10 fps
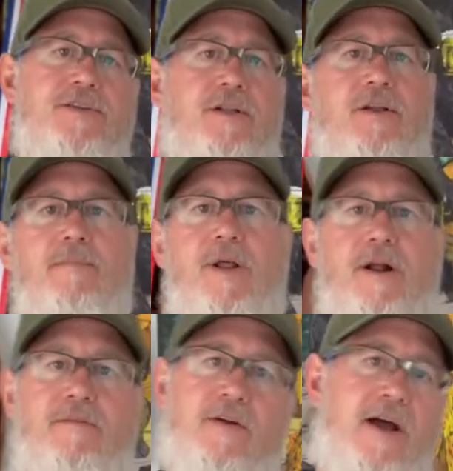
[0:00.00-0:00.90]
a little bit
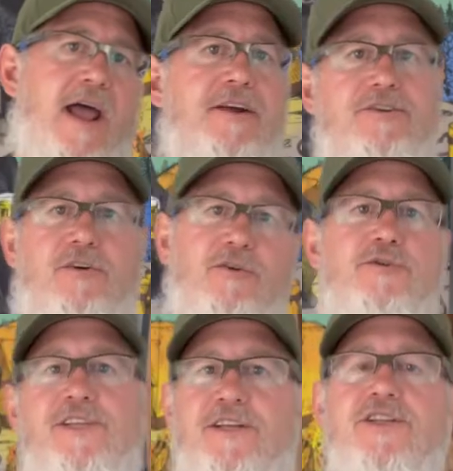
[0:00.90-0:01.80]
of extra
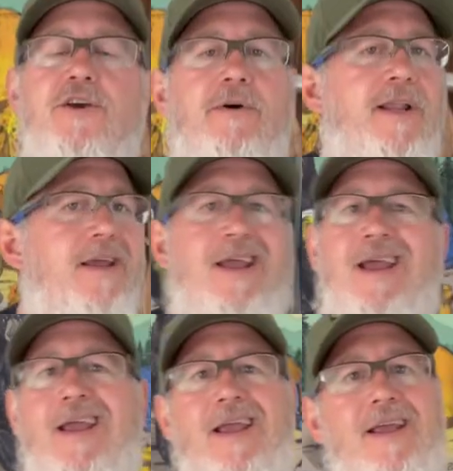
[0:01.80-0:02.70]
looseness to it.
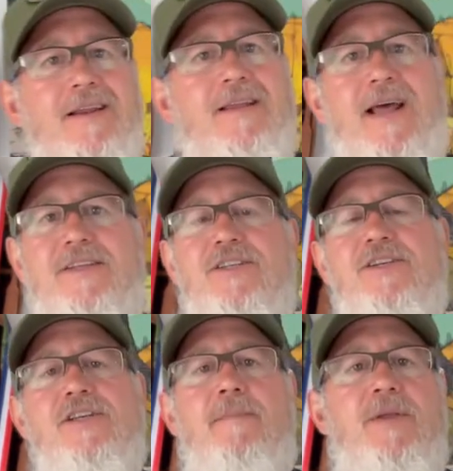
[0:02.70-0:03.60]
And that's
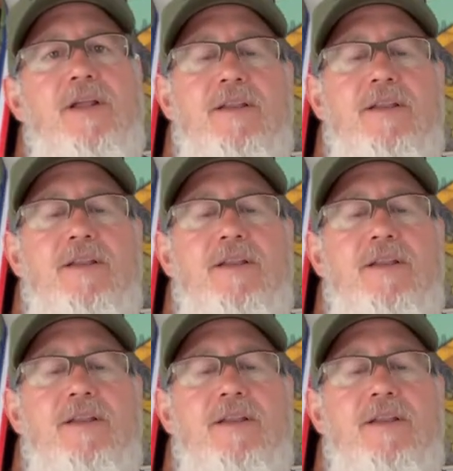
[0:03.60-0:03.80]
just something